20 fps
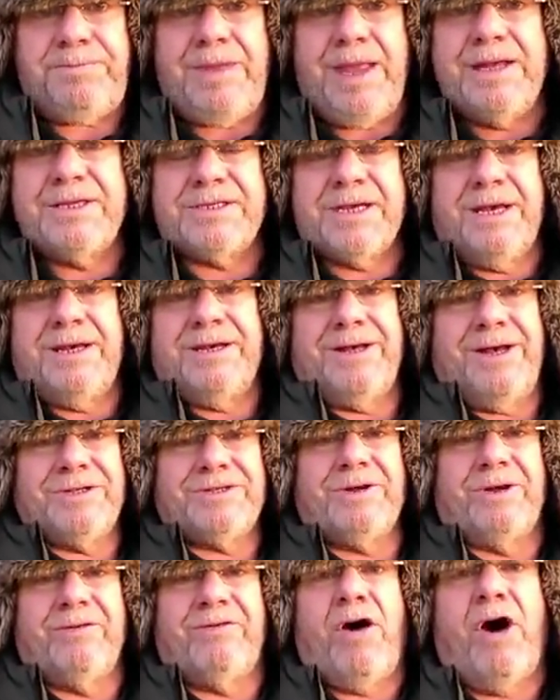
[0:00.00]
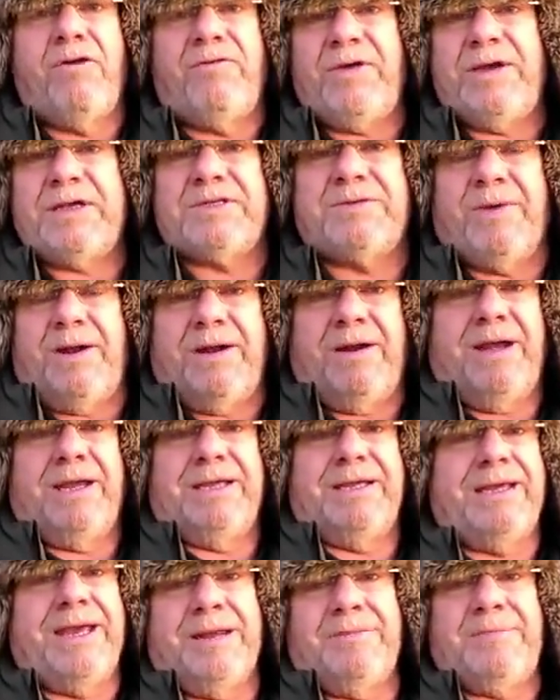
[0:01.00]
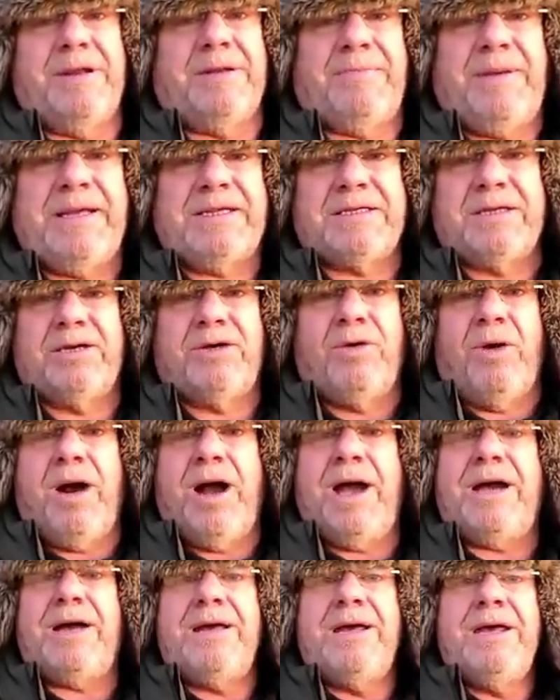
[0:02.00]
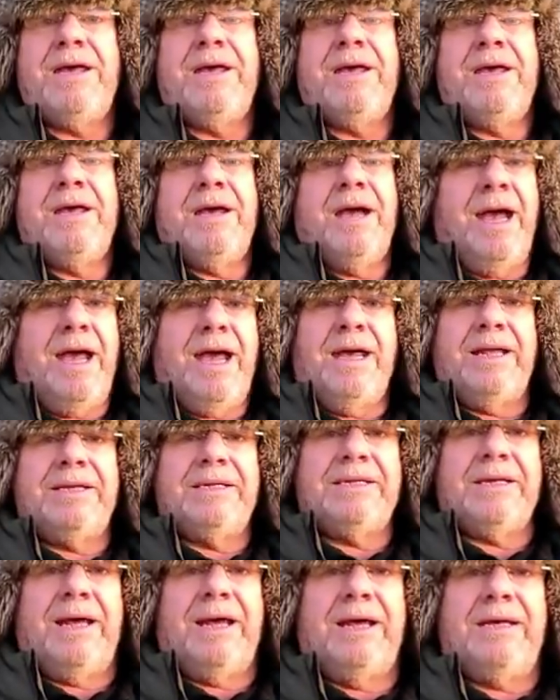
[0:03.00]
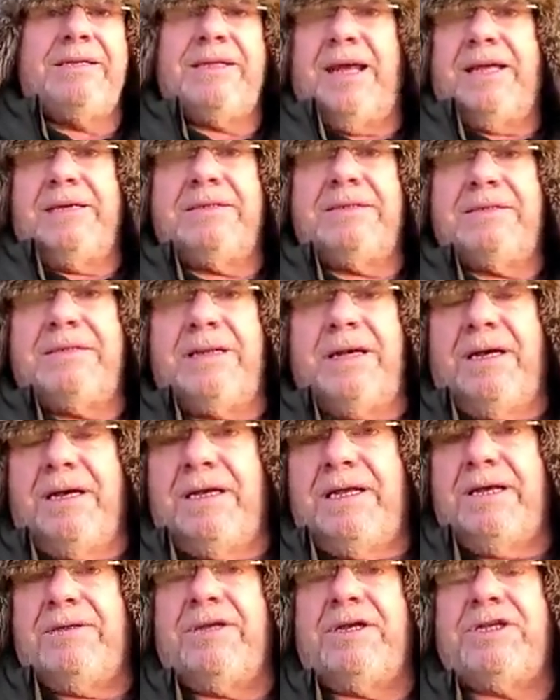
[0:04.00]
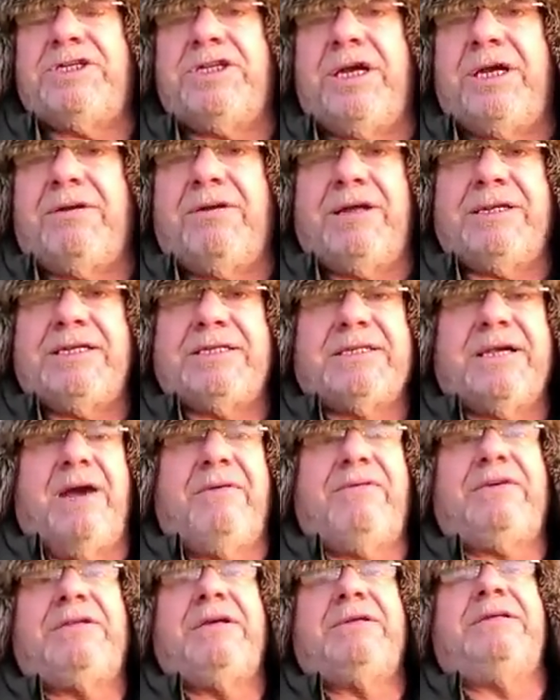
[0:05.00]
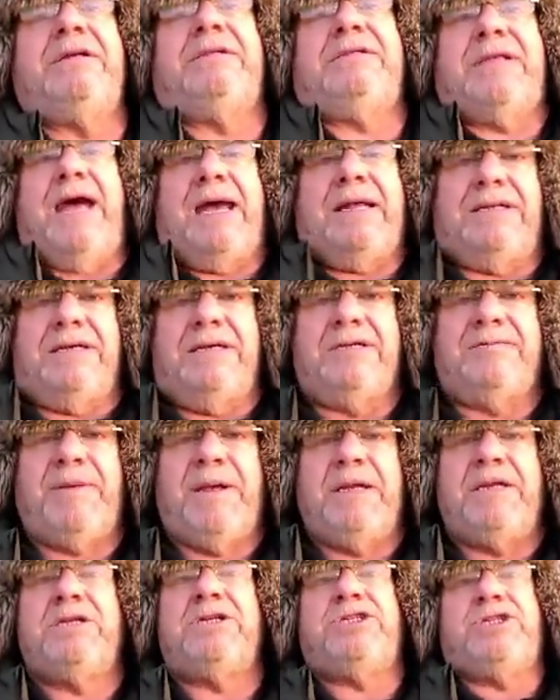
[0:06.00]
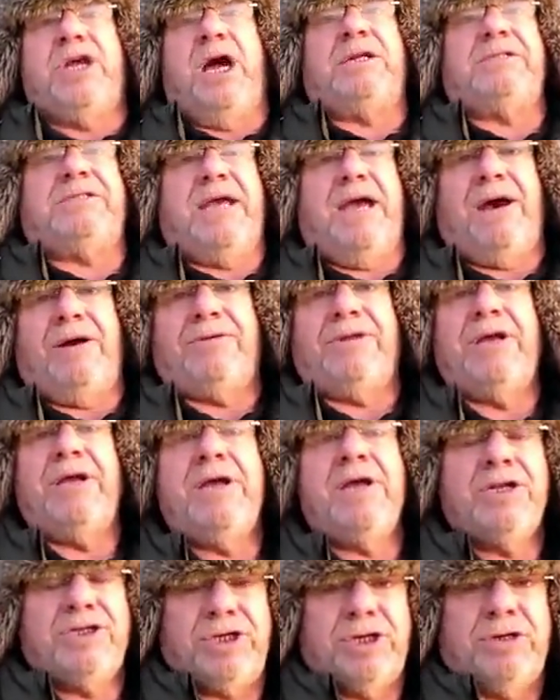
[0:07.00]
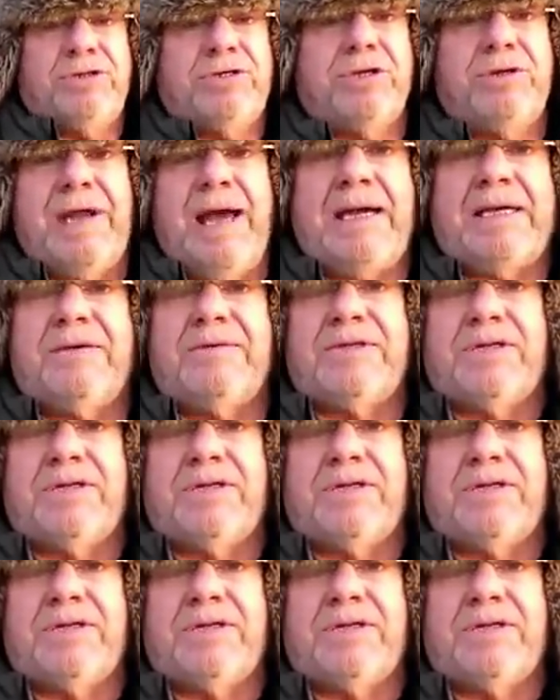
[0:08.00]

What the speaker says: as a sort of office where I could get a bit of peace and quiet. And then earlier this year, I discovered that that has been shut down due to lack of